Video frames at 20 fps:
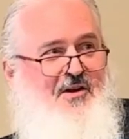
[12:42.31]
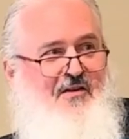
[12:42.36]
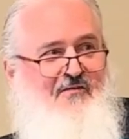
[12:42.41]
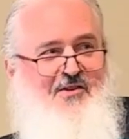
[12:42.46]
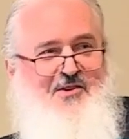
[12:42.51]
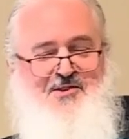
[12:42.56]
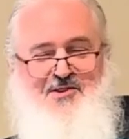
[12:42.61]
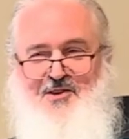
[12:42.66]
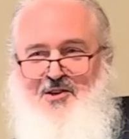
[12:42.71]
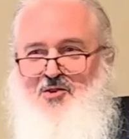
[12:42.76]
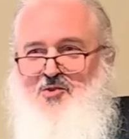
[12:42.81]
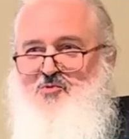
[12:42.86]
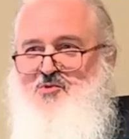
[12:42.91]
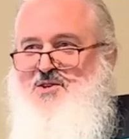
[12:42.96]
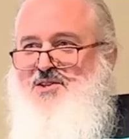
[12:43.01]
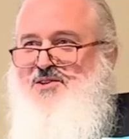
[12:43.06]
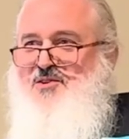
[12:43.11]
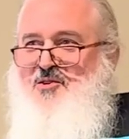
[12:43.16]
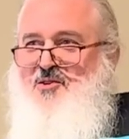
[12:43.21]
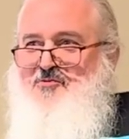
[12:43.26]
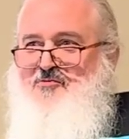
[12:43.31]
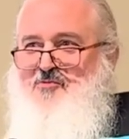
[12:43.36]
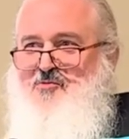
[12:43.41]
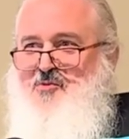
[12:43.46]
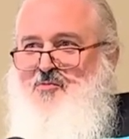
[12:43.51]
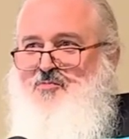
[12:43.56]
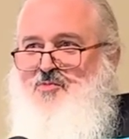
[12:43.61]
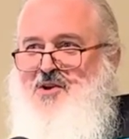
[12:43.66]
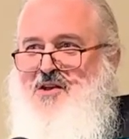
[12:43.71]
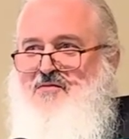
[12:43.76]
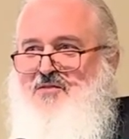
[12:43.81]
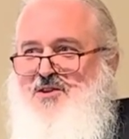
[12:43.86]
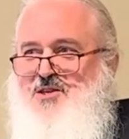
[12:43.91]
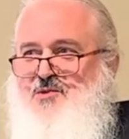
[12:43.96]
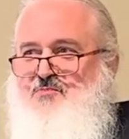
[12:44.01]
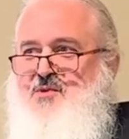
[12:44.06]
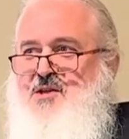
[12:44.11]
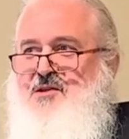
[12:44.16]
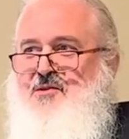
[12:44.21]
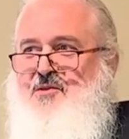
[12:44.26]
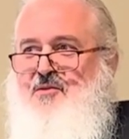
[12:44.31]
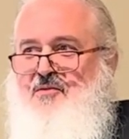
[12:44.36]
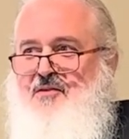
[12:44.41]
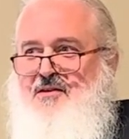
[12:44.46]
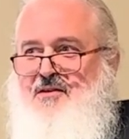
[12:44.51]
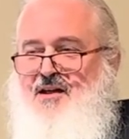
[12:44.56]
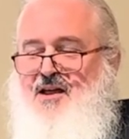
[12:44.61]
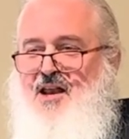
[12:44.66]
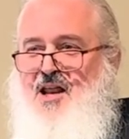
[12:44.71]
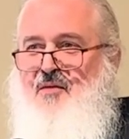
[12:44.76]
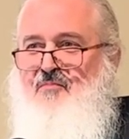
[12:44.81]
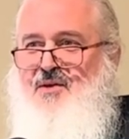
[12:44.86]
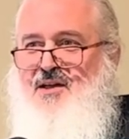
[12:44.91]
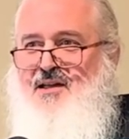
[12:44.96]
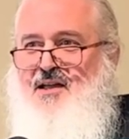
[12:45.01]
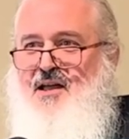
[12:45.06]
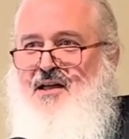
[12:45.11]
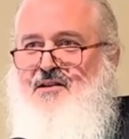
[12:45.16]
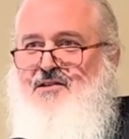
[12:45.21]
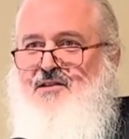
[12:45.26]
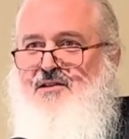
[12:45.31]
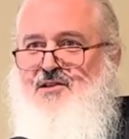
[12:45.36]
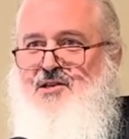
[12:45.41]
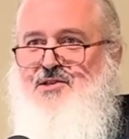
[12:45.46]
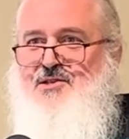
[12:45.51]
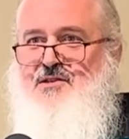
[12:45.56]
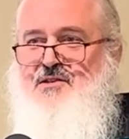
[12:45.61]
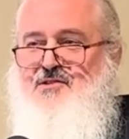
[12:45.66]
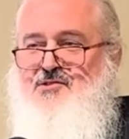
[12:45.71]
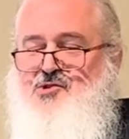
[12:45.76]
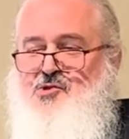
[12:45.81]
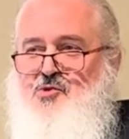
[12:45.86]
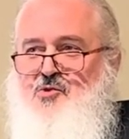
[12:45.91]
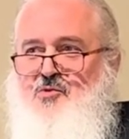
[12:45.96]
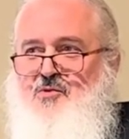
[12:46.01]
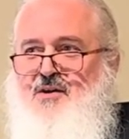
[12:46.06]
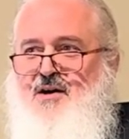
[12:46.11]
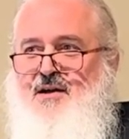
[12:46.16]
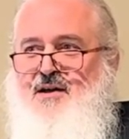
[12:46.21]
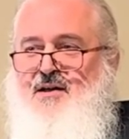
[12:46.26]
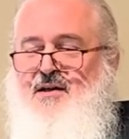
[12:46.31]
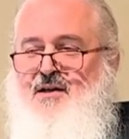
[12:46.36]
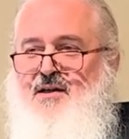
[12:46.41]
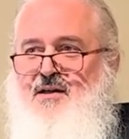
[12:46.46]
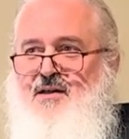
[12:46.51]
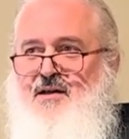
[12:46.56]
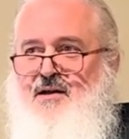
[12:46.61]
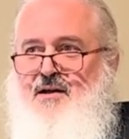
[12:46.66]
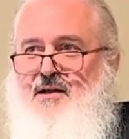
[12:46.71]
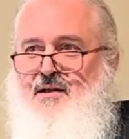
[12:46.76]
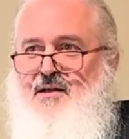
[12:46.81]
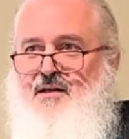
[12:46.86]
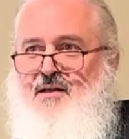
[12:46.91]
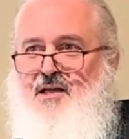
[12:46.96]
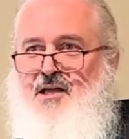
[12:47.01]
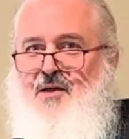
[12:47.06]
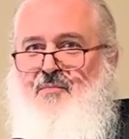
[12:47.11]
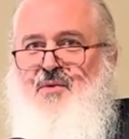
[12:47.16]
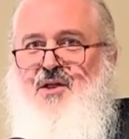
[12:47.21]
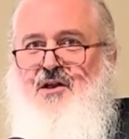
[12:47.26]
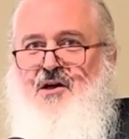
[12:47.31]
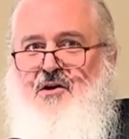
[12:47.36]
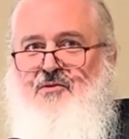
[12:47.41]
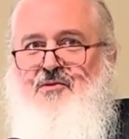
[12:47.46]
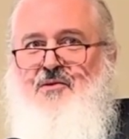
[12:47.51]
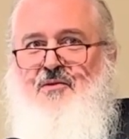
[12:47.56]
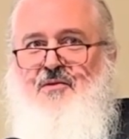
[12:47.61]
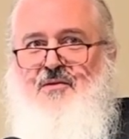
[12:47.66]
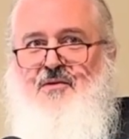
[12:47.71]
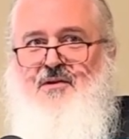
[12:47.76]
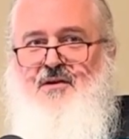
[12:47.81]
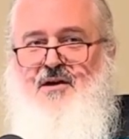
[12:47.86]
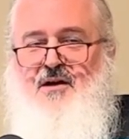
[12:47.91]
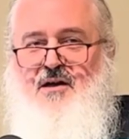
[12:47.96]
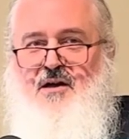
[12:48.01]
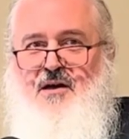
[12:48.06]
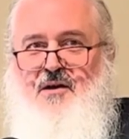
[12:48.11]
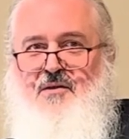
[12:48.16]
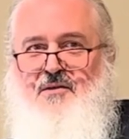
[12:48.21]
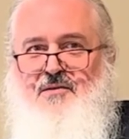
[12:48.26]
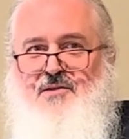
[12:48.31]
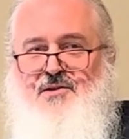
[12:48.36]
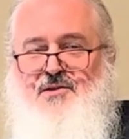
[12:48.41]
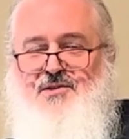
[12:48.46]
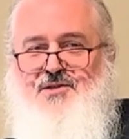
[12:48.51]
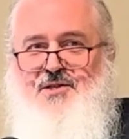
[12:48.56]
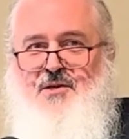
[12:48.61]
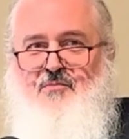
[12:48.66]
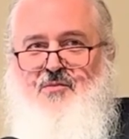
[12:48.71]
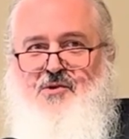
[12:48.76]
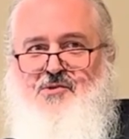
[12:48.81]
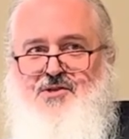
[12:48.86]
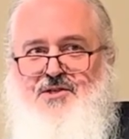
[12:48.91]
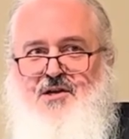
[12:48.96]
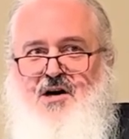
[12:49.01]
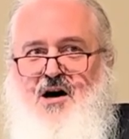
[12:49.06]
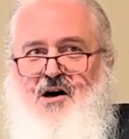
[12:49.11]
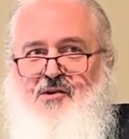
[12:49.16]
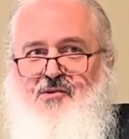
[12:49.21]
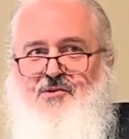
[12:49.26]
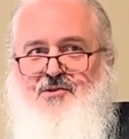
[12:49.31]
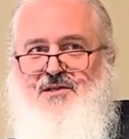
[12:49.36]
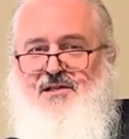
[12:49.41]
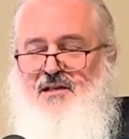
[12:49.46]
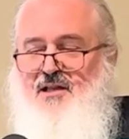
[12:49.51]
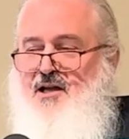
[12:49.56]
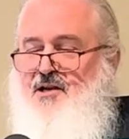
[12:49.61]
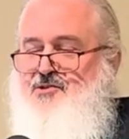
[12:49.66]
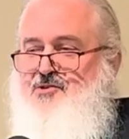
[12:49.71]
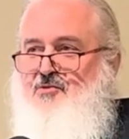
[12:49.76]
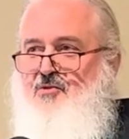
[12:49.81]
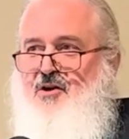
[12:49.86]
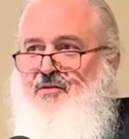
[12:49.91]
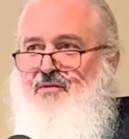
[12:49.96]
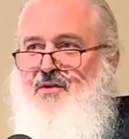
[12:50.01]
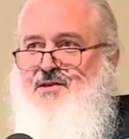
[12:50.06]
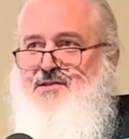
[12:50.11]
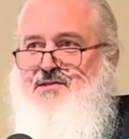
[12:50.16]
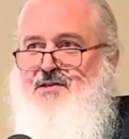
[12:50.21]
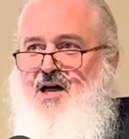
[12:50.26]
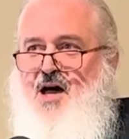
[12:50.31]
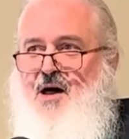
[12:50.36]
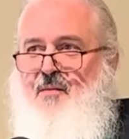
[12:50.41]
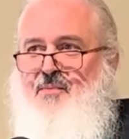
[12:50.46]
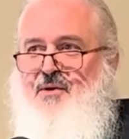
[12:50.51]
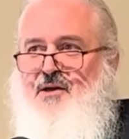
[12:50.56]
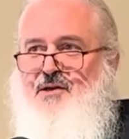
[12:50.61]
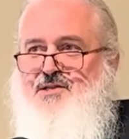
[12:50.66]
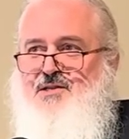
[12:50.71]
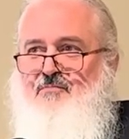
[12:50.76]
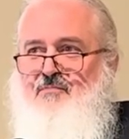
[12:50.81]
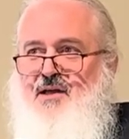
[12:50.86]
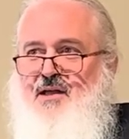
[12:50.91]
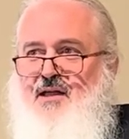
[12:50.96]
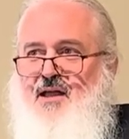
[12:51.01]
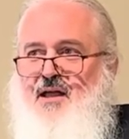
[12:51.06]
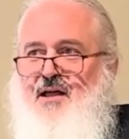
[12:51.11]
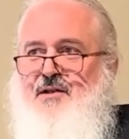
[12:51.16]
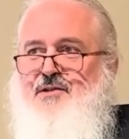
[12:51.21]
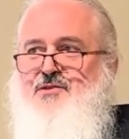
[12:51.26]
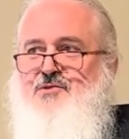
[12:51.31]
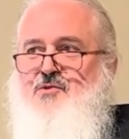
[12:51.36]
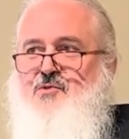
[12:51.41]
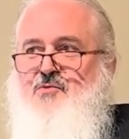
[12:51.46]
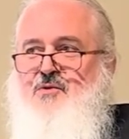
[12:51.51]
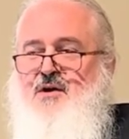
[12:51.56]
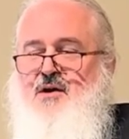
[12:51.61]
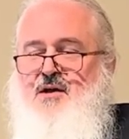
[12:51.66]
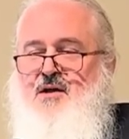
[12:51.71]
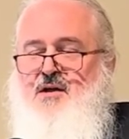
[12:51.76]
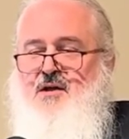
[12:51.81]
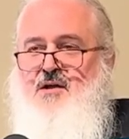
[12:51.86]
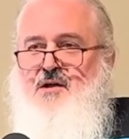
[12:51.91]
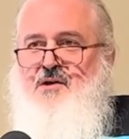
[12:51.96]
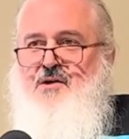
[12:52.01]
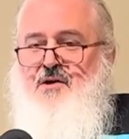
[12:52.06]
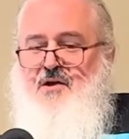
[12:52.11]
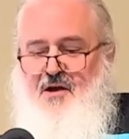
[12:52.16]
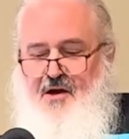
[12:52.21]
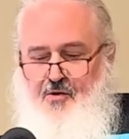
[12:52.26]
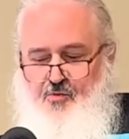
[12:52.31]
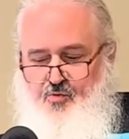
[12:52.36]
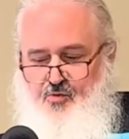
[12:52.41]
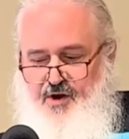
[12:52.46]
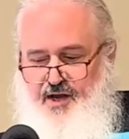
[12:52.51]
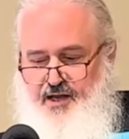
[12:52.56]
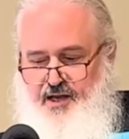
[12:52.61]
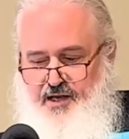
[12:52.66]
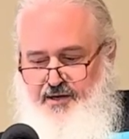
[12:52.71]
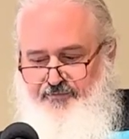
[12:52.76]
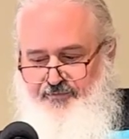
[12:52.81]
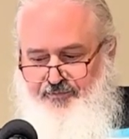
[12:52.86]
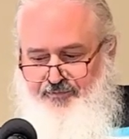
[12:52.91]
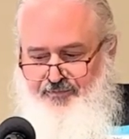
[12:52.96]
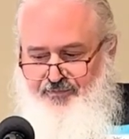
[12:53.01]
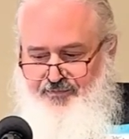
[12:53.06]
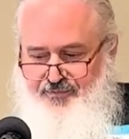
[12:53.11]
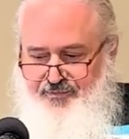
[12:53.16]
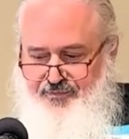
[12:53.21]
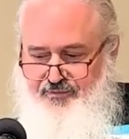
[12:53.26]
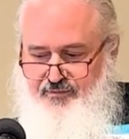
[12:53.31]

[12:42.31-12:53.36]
Livingston, who was our previous speaker, and I began to listen to him and other uh, similar scholars lecture on these topics and began to read